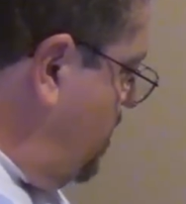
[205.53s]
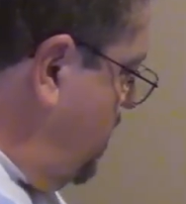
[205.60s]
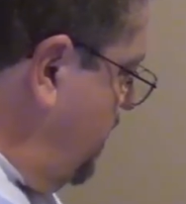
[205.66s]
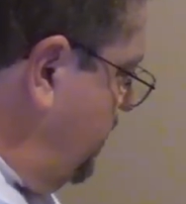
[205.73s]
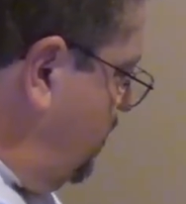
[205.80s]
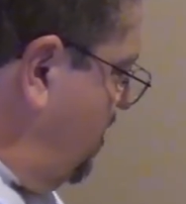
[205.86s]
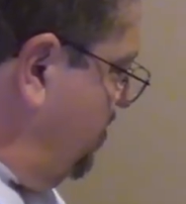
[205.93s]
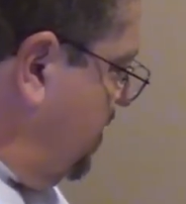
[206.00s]
I
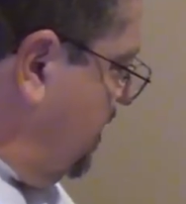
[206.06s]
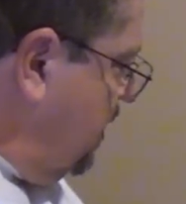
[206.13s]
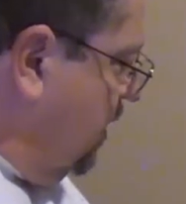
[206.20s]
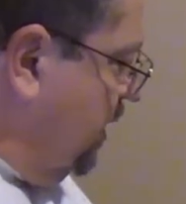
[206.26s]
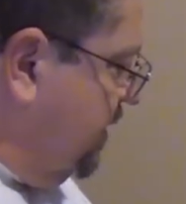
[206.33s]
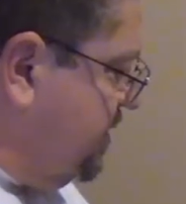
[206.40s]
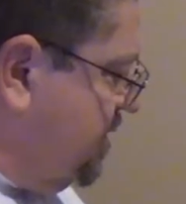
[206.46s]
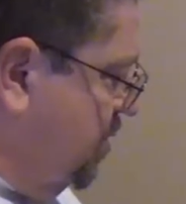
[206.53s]
do have my little
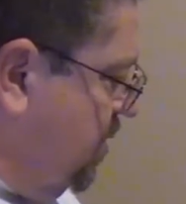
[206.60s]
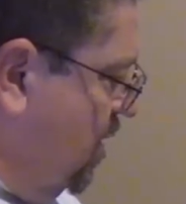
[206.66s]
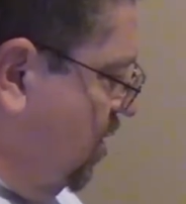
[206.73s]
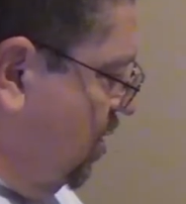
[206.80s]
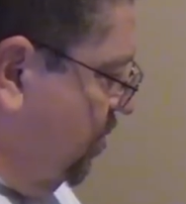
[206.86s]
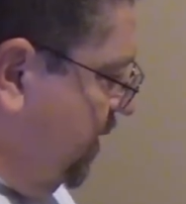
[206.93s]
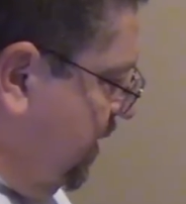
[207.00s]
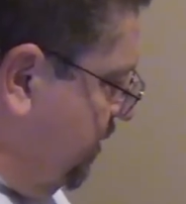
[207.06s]

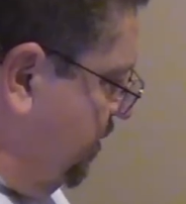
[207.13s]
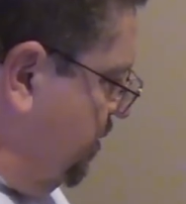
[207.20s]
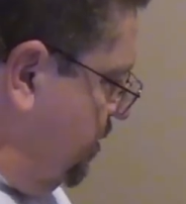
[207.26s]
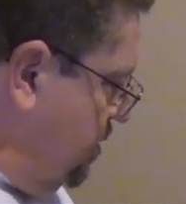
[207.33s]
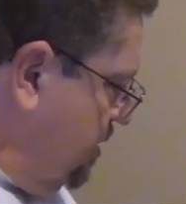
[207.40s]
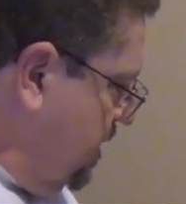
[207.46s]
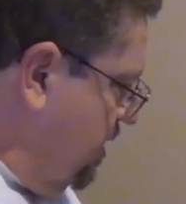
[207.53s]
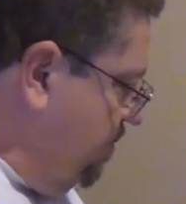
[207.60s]
SWR meter
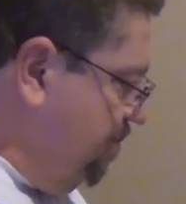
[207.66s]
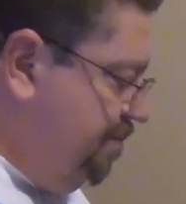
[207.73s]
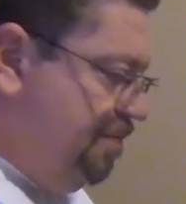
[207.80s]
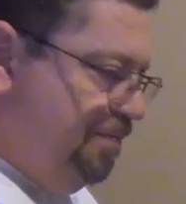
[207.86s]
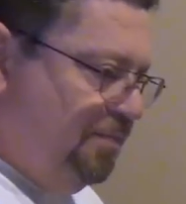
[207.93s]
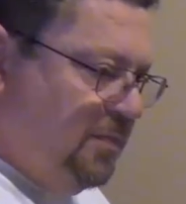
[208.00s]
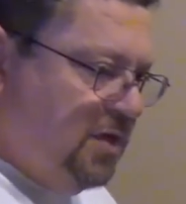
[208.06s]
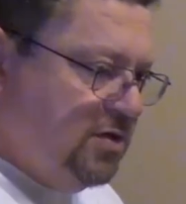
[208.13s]
hooked up.
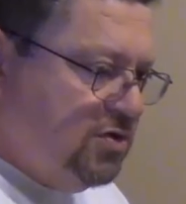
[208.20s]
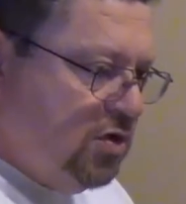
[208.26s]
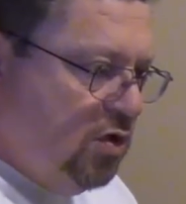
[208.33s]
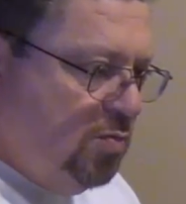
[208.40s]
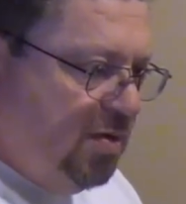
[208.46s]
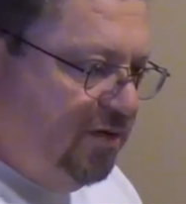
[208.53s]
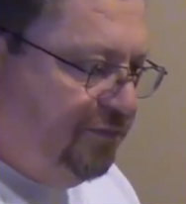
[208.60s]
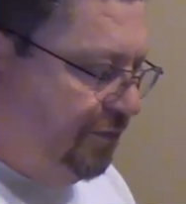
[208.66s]

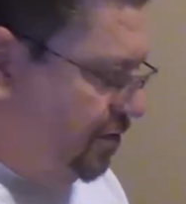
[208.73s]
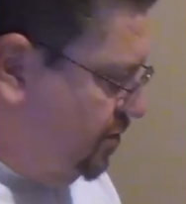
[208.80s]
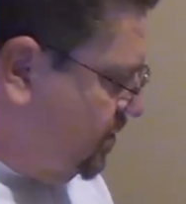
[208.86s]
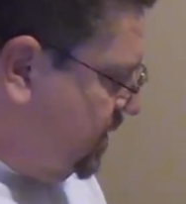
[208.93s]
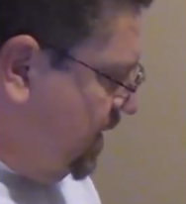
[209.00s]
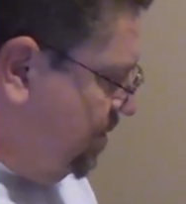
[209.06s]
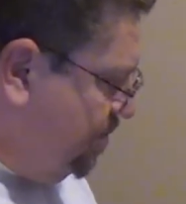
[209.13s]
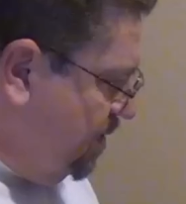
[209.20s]
So my first
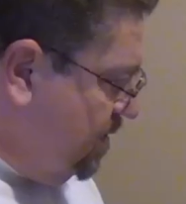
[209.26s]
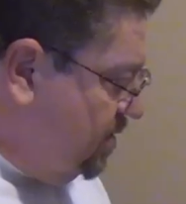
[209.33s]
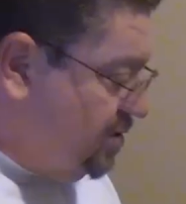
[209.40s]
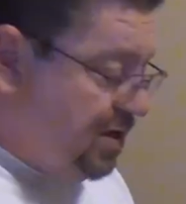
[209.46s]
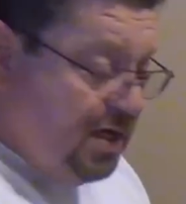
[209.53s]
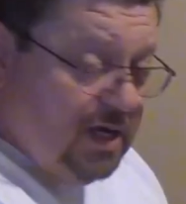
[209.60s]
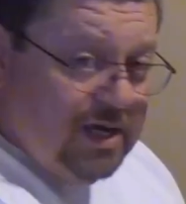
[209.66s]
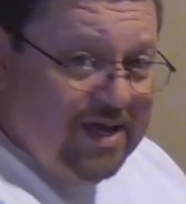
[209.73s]
step
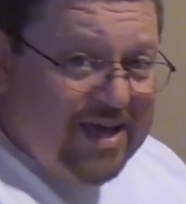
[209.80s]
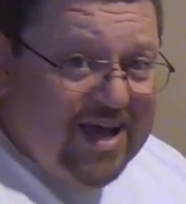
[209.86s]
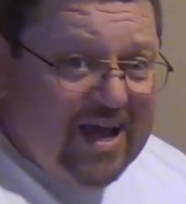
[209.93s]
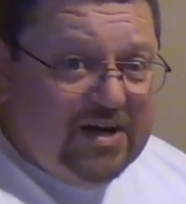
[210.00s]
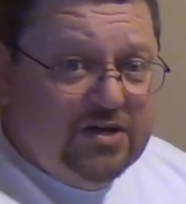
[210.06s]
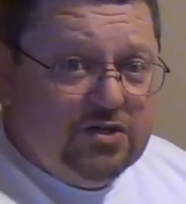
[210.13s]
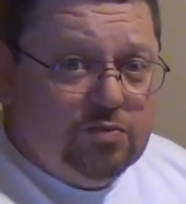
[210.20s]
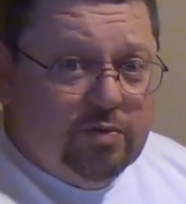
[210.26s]
is
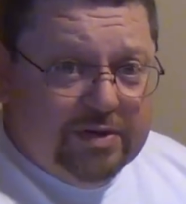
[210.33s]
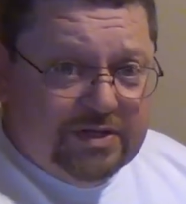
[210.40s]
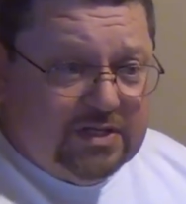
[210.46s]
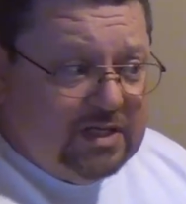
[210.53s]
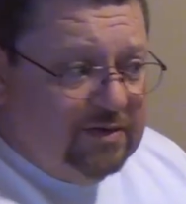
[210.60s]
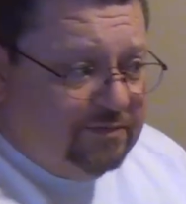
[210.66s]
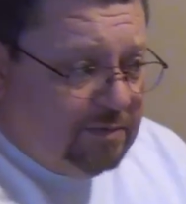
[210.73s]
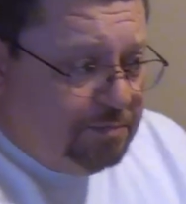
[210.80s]
I just want to
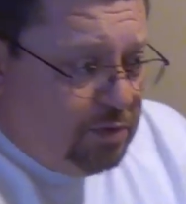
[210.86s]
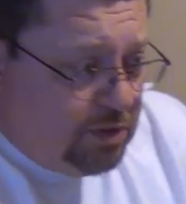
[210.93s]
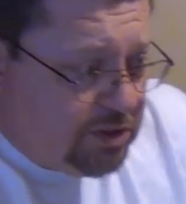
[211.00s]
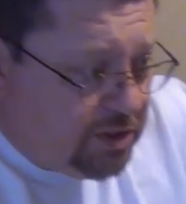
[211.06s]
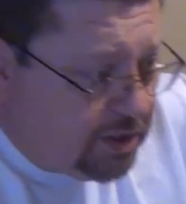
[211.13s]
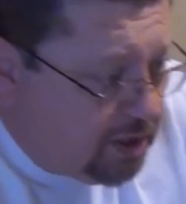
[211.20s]
see if the push to